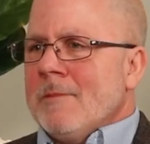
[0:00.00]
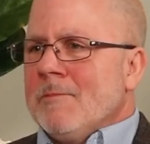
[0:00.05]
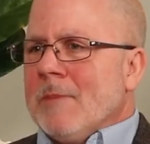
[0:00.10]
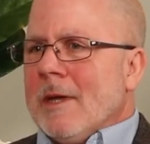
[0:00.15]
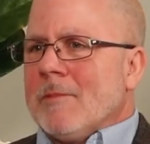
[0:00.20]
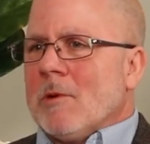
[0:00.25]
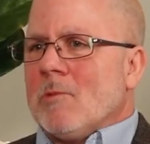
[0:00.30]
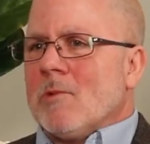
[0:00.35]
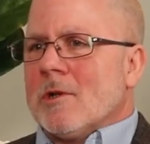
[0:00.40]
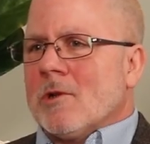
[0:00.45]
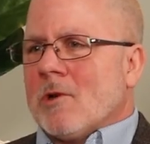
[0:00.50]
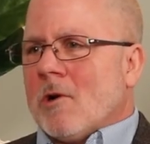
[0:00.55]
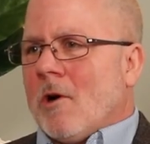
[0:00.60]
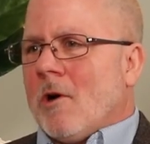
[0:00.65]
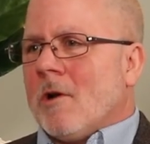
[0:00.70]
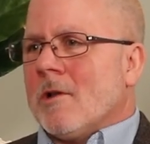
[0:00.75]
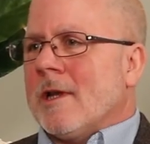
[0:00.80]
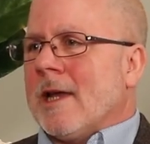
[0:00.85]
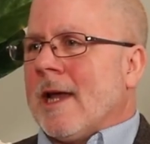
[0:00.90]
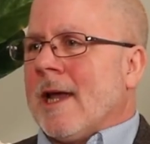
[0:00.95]
People would
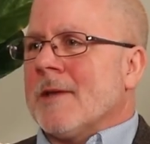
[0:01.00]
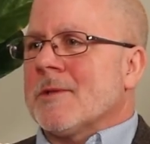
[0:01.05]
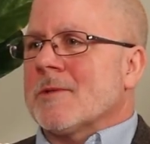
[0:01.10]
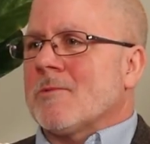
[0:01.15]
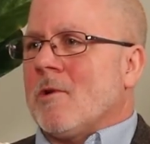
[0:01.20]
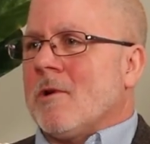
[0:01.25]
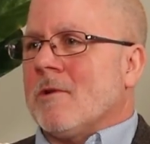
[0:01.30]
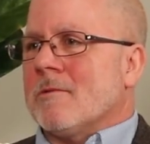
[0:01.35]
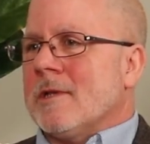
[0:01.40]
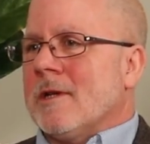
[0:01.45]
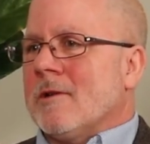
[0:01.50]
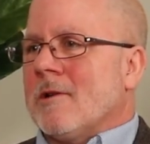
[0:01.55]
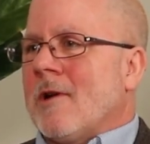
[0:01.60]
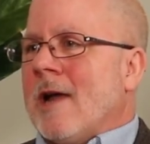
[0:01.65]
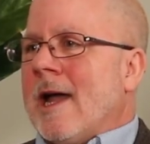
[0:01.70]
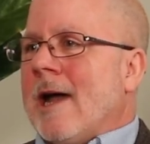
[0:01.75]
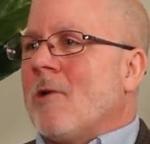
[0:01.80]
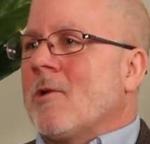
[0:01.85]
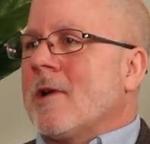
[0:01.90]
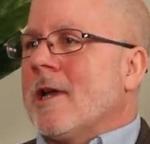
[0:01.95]
call and ask, well,
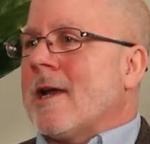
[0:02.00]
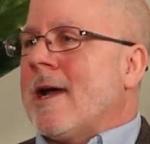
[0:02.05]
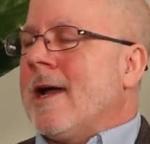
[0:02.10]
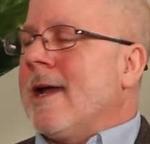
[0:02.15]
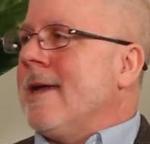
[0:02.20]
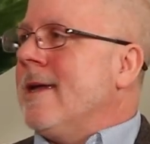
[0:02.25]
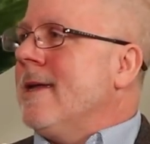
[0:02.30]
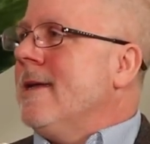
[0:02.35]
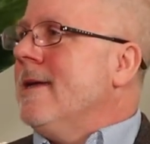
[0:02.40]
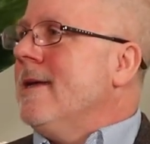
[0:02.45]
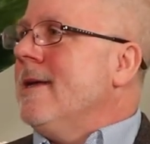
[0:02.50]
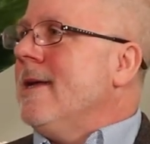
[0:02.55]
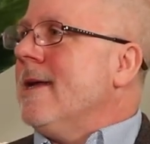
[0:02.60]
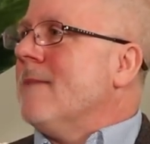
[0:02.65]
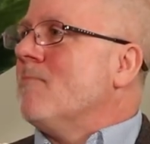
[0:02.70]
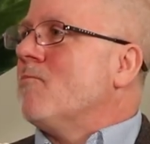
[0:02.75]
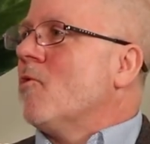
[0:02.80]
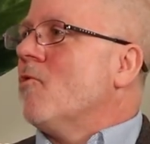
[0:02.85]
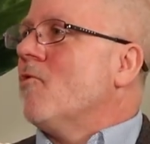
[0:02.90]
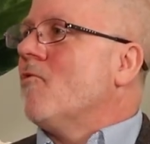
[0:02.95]
how can I
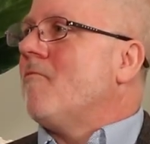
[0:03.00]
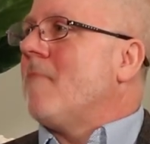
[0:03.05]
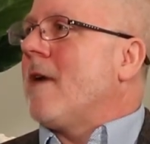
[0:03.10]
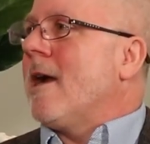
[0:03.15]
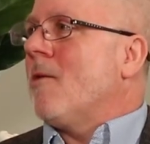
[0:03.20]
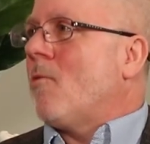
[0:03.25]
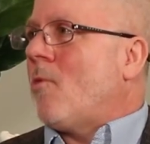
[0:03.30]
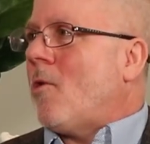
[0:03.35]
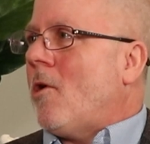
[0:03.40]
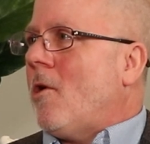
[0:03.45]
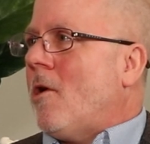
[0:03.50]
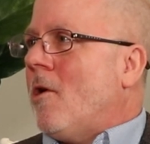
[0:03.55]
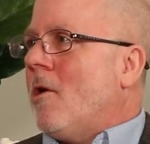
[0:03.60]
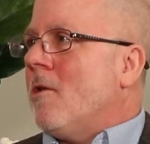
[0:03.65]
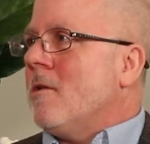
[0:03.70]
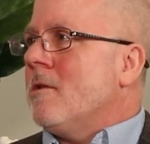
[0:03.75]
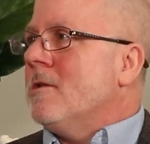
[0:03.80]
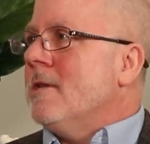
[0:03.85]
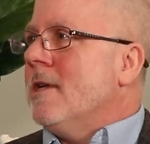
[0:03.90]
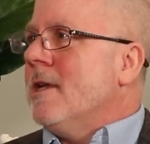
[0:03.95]
improve my
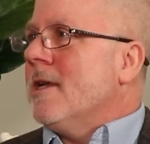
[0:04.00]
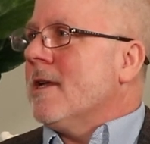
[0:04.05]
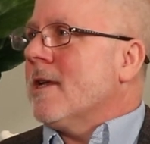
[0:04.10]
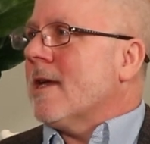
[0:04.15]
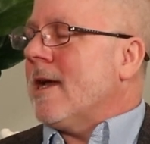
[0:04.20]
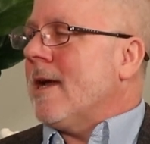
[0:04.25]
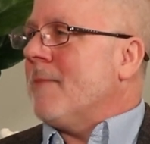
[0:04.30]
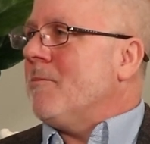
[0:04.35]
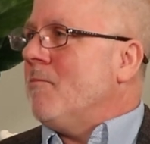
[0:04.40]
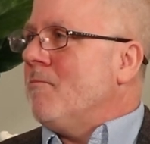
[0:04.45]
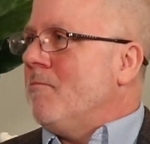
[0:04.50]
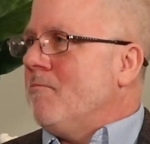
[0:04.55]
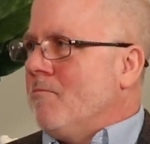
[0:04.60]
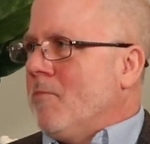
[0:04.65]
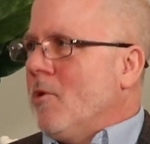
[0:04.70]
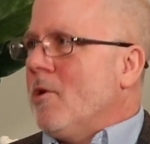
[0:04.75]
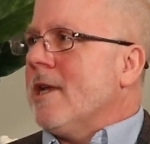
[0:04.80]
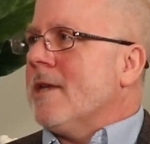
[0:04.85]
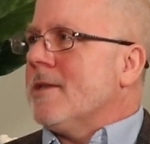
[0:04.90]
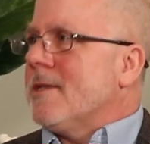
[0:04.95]
wall? Can I
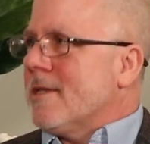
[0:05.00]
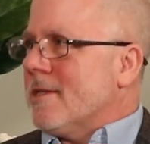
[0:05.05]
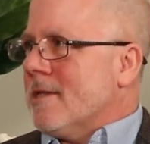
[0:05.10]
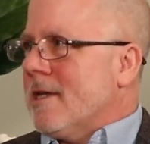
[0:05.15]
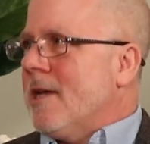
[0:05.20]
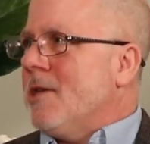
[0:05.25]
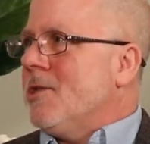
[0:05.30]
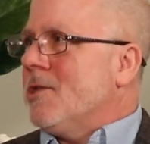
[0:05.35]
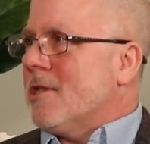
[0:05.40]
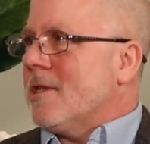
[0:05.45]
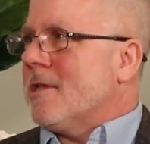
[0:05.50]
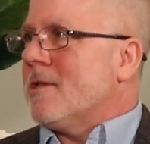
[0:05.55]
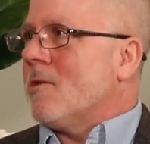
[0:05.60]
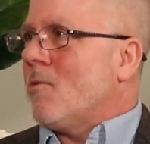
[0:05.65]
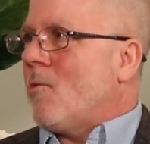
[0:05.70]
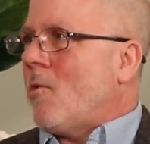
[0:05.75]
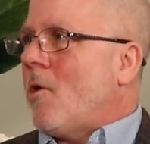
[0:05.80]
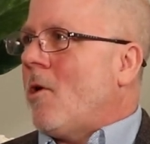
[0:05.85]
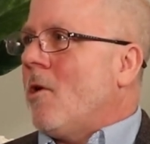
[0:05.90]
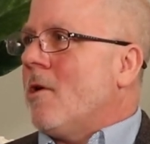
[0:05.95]
put insulation in the
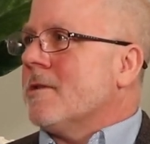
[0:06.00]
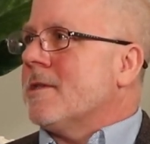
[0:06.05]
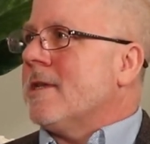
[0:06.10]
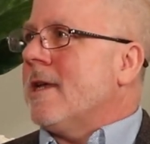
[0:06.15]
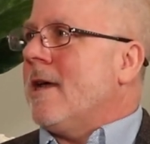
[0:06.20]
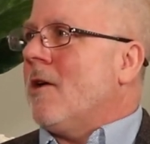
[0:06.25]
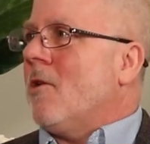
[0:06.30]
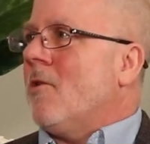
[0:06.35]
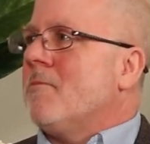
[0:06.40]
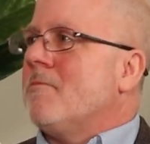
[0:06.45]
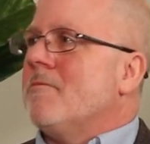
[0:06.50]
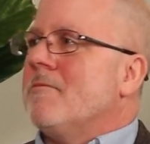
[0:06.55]
wall to help